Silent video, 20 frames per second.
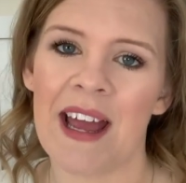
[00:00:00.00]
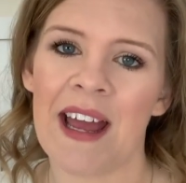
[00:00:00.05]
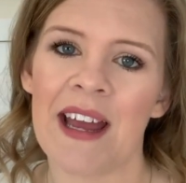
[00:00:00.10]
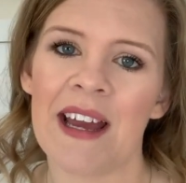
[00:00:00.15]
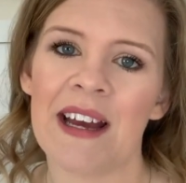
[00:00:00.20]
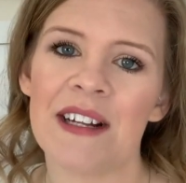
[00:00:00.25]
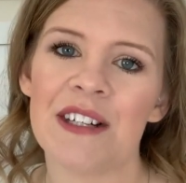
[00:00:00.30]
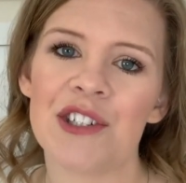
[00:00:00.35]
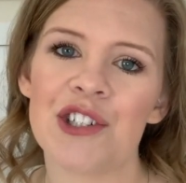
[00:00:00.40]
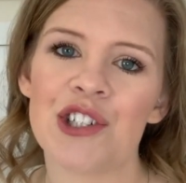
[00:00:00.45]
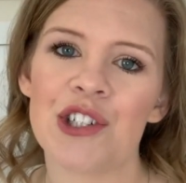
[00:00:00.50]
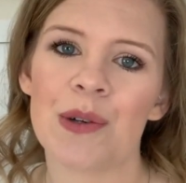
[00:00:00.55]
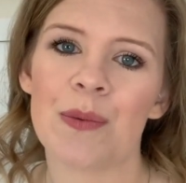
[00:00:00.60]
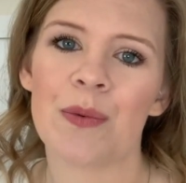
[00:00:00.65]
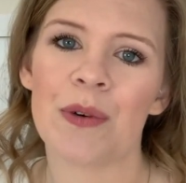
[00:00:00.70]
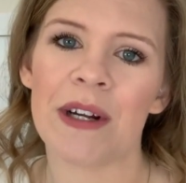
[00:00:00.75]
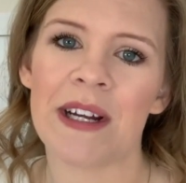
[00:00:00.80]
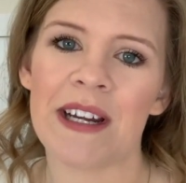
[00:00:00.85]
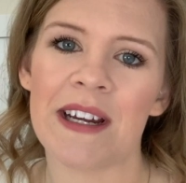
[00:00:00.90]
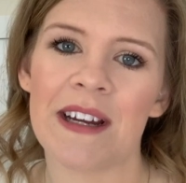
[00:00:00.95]
and she'll
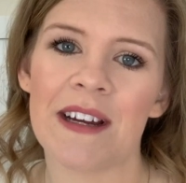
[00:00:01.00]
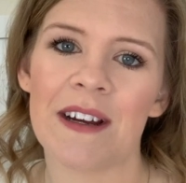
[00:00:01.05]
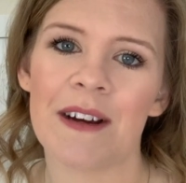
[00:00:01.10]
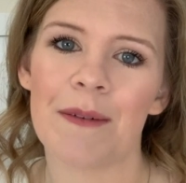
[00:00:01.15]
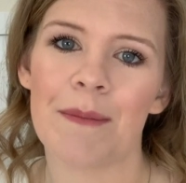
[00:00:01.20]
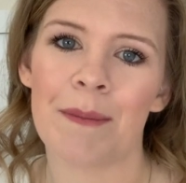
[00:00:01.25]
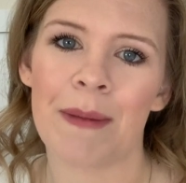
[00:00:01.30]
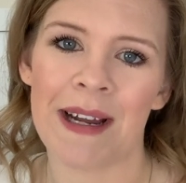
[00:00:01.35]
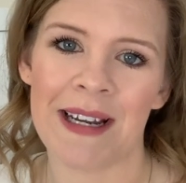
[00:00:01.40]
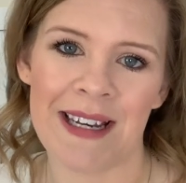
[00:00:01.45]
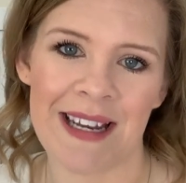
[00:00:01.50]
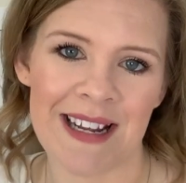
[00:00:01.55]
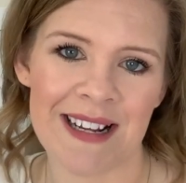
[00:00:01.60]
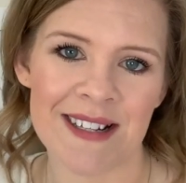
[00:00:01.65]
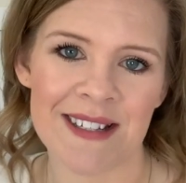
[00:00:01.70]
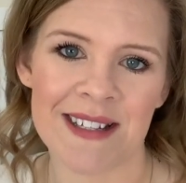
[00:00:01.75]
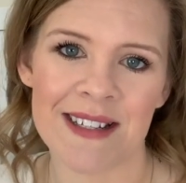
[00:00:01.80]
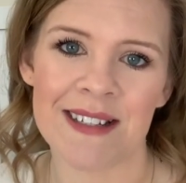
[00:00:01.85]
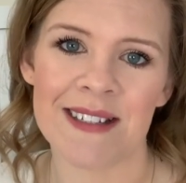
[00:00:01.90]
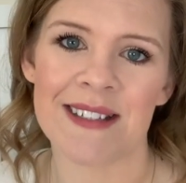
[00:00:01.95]
bring my
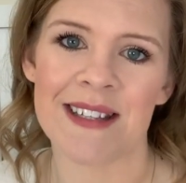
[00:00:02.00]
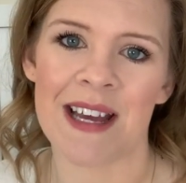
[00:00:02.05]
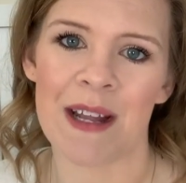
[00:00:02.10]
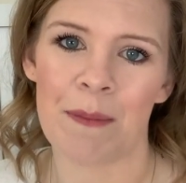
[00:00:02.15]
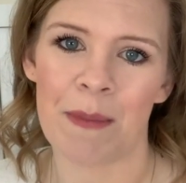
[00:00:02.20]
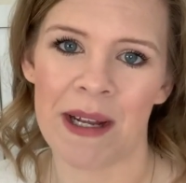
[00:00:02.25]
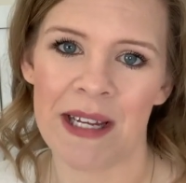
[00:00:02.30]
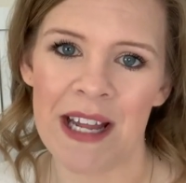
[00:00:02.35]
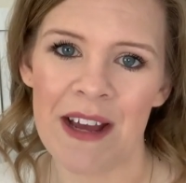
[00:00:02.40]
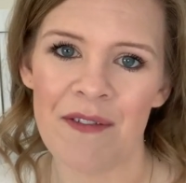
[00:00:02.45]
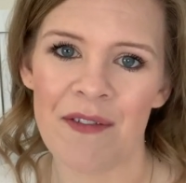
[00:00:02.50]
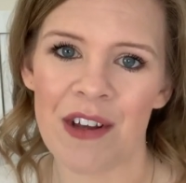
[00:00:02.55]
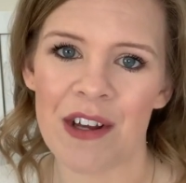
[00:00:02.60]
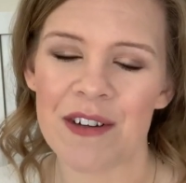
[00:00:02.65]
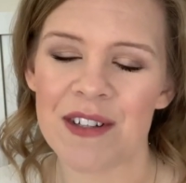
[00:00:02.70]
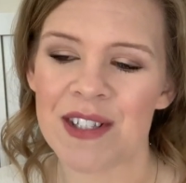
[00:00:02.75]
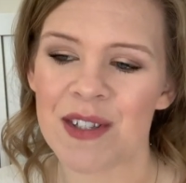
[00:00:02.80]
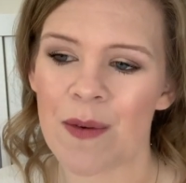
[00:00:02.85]
nieces and my nephews.